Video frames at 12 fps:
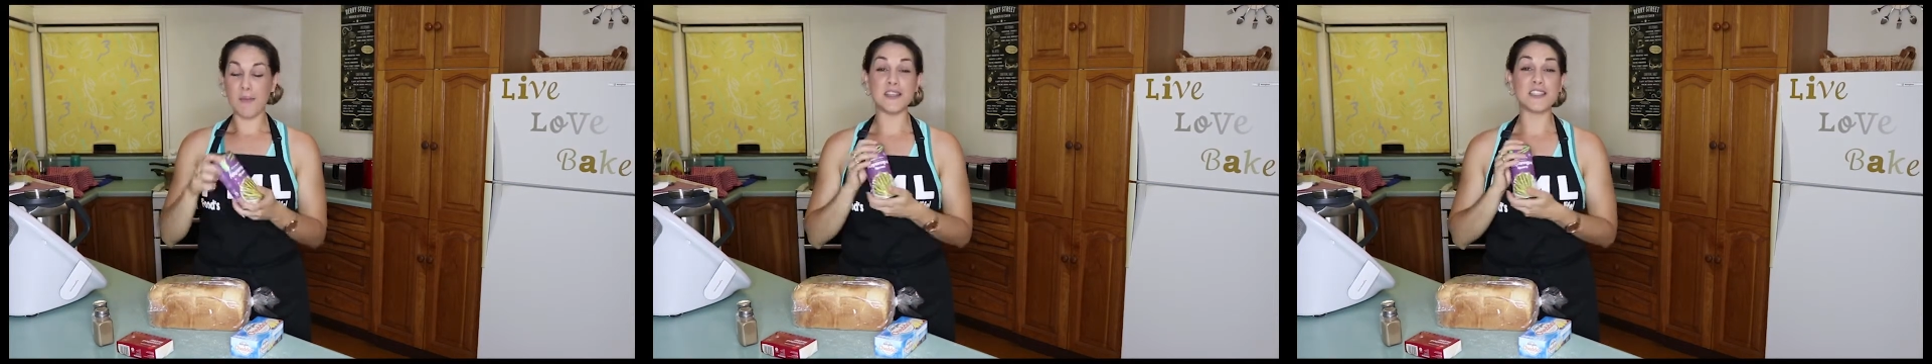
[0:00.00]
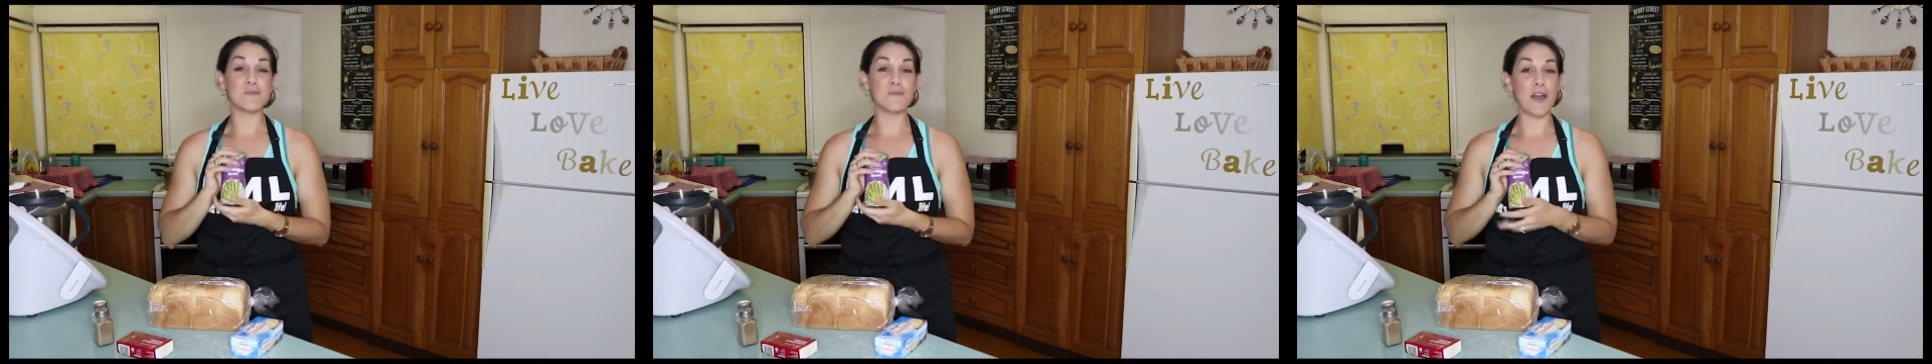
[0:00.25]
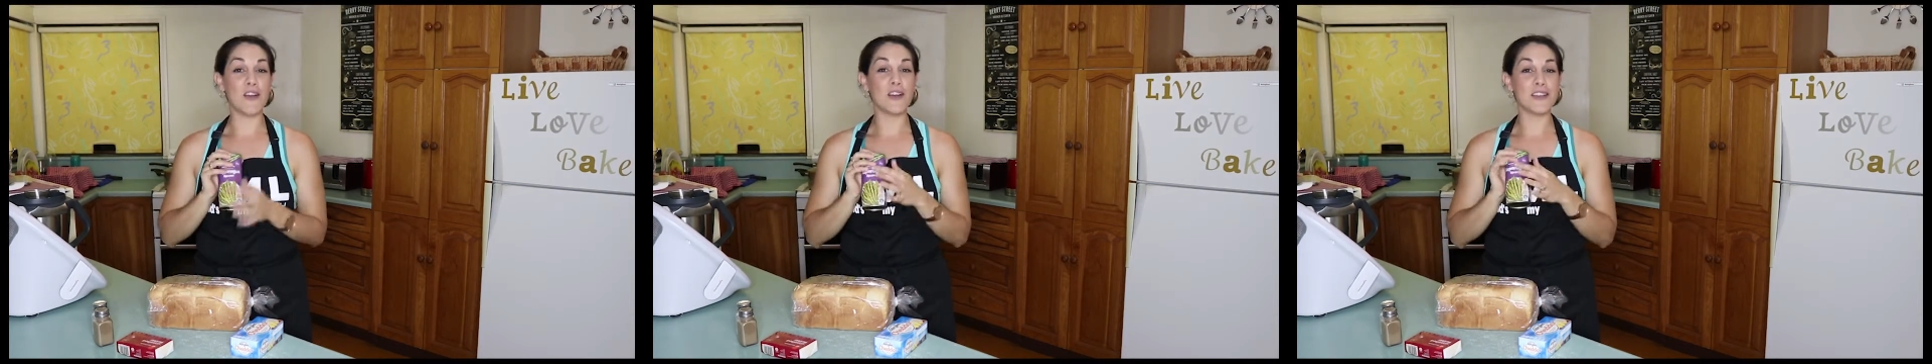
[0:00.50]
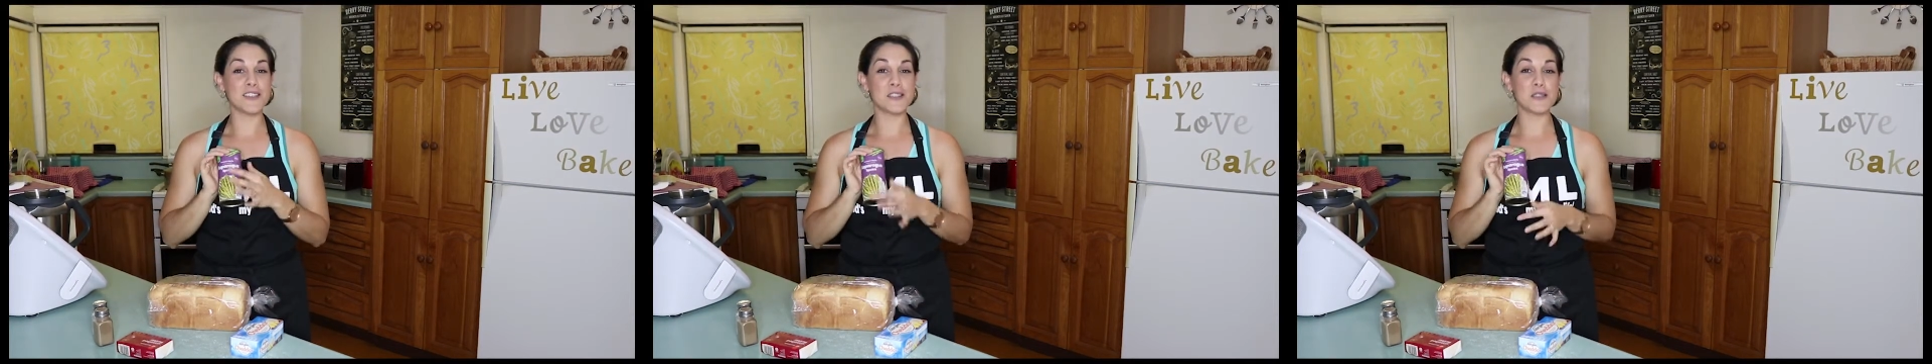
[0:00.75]

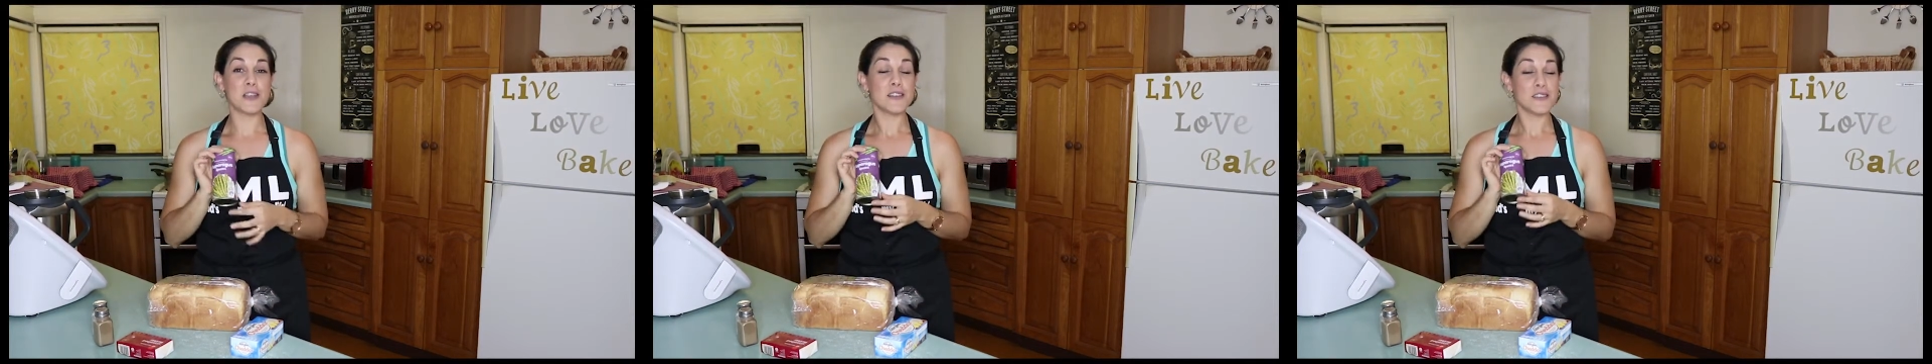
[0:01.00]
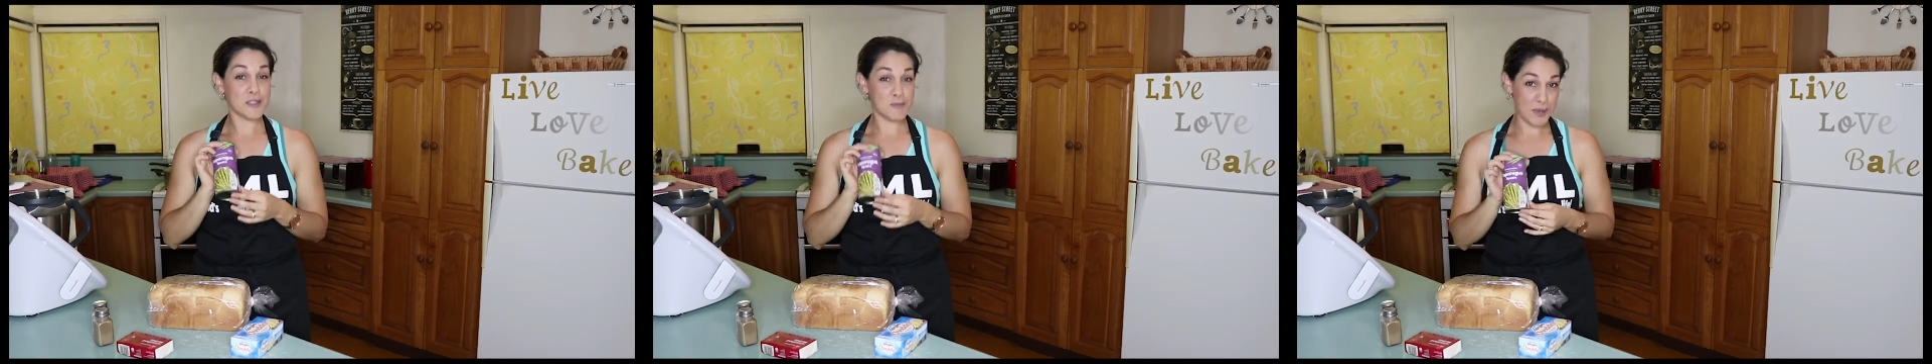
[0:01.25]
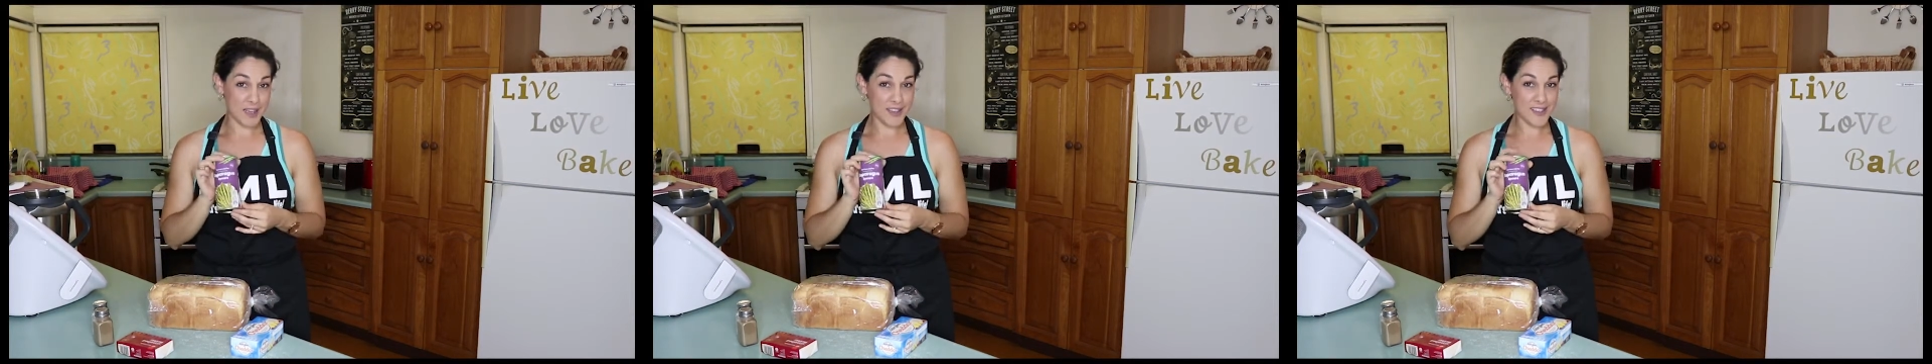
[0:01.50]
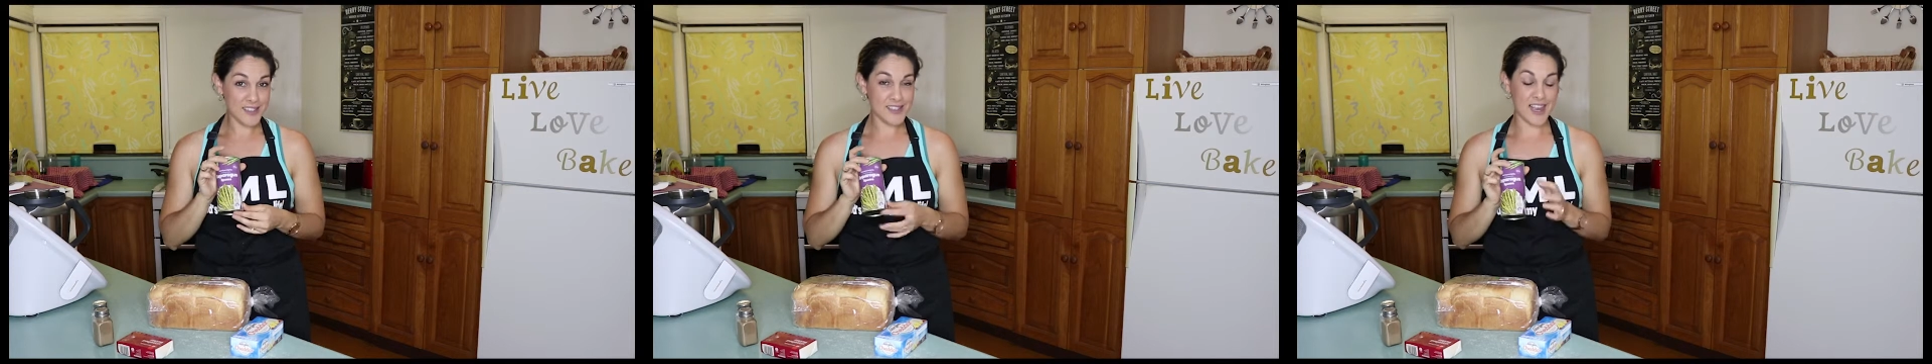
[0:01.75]
asparagus
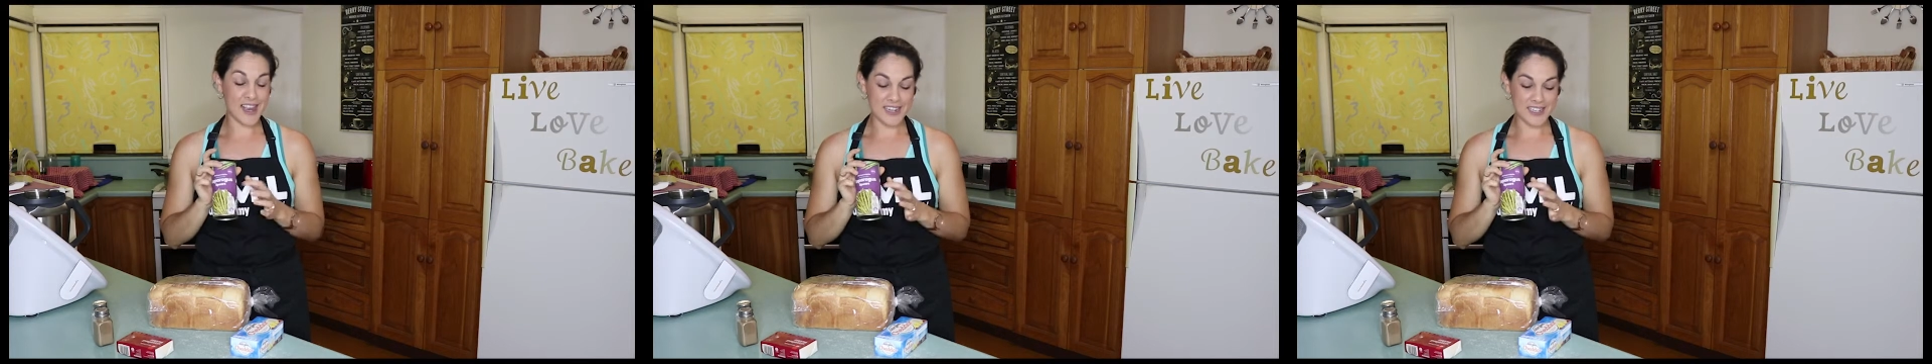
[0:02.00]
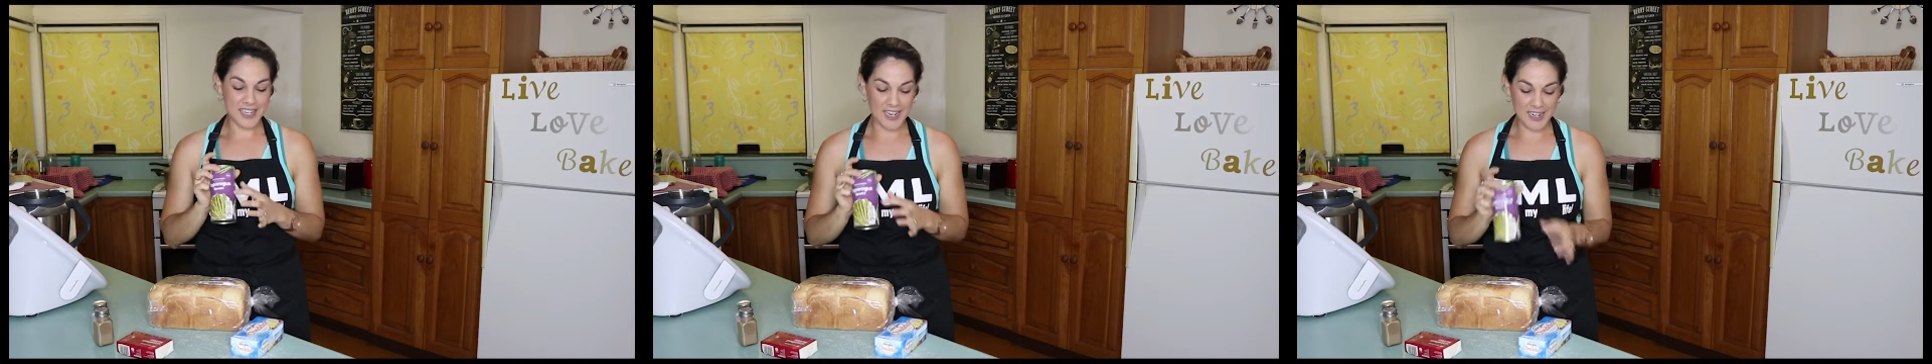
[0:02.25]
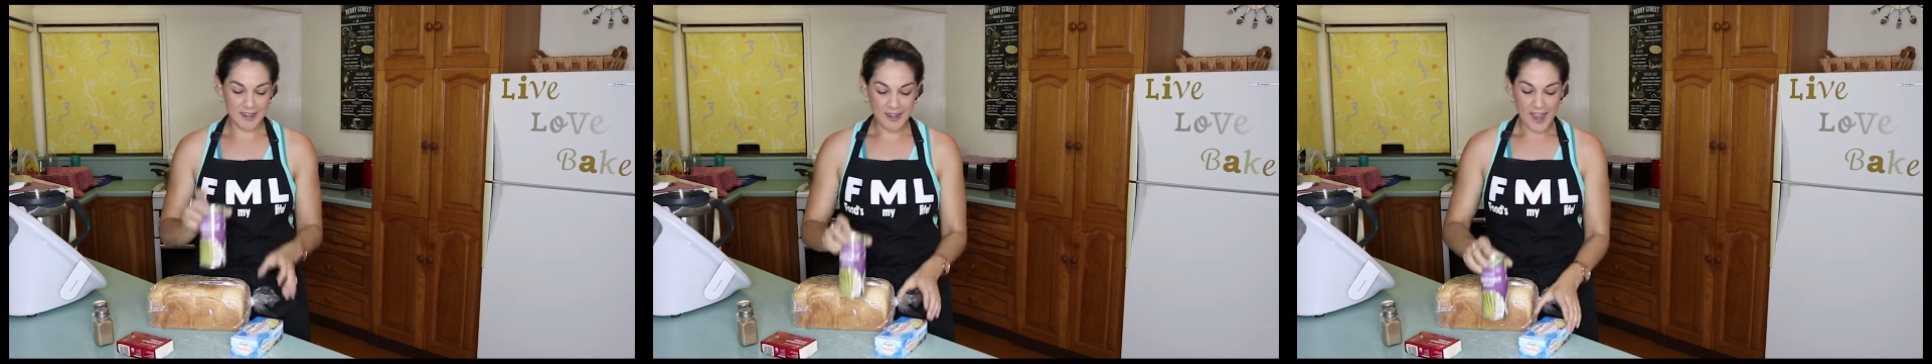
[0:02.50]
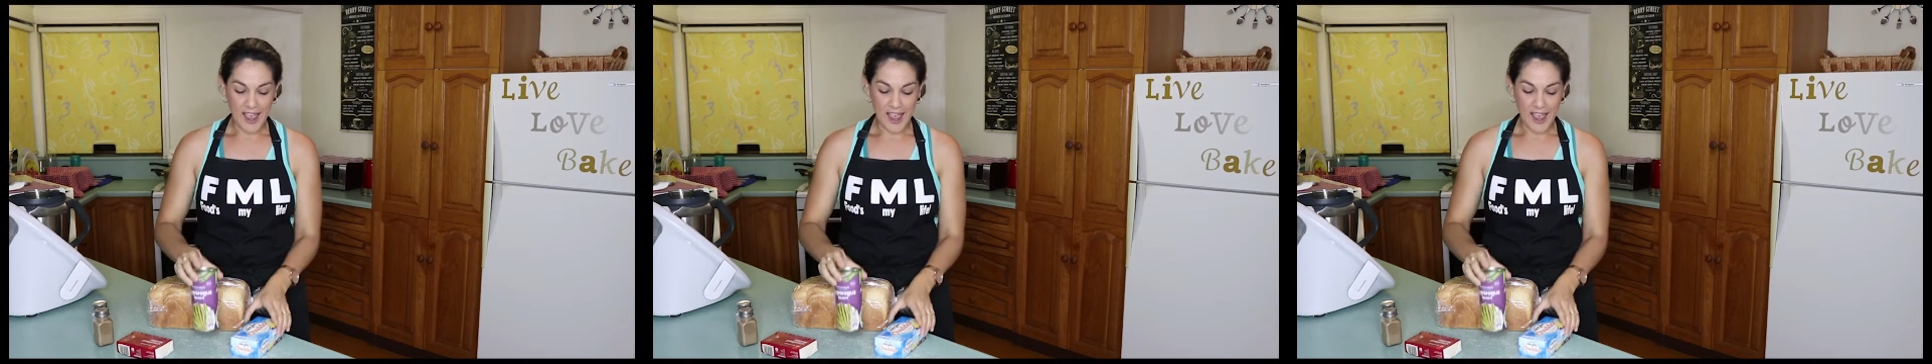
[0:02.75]
spears in a tin,